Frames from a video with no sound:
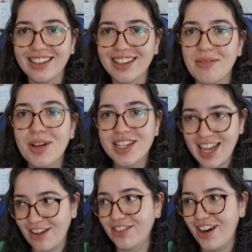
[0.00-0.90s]
I'm not
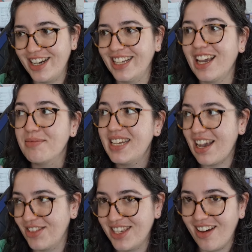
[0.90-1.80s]
downgrading, I'm
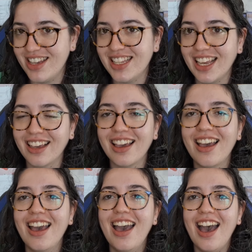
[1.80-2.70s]
downsizing
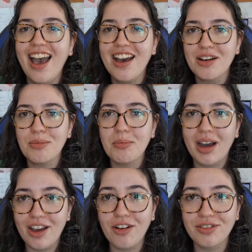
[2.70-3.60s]

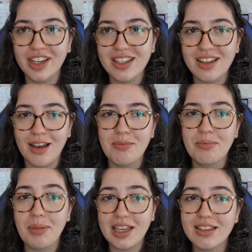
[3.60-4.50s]
my office. I'm
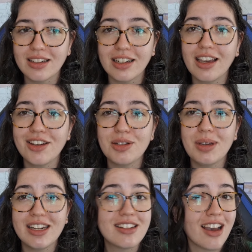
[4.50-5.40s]
basically going to be
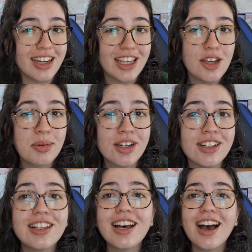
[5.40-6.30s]
in a tiny
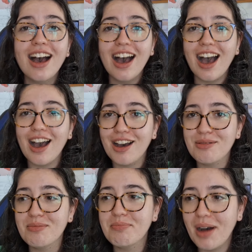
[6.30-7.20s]
cubicle,
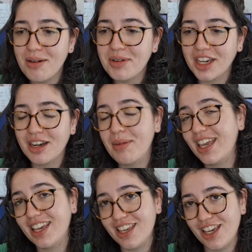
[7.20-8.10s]
but we're going to
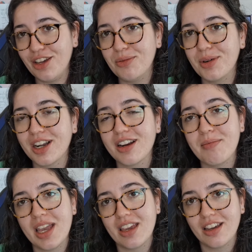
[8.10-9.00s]
make it cute, we're going to
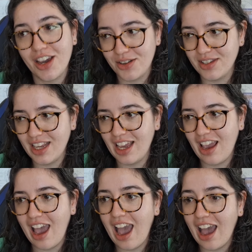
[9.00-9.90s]
make it cozy,
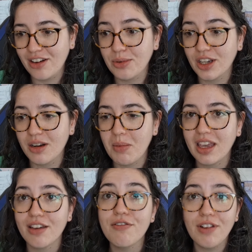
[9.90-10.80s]
and we're going to make
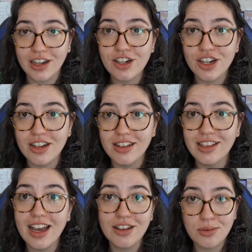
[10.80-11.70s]
it
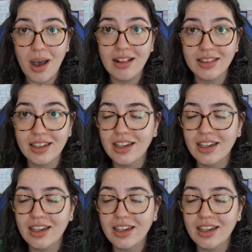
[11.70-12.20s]
functional as well.